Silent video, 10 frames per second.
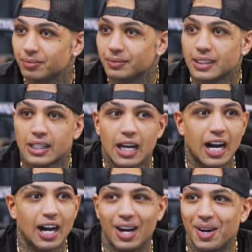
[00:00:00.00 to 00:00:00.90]
Right, right.
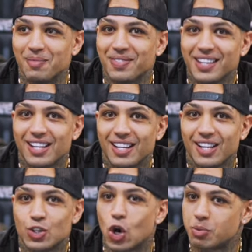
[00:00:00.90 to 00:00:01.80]
Um,
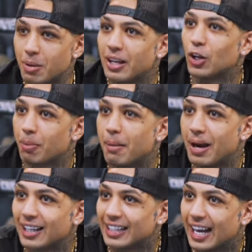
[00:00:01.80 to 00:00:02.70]
talk to me a little bit
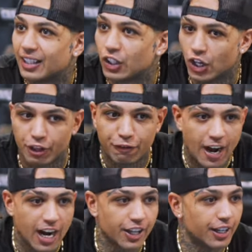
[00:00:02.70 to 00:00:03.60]
about that. You know, the
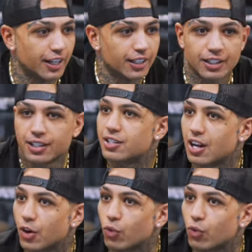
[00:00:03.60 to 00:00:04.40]
father-son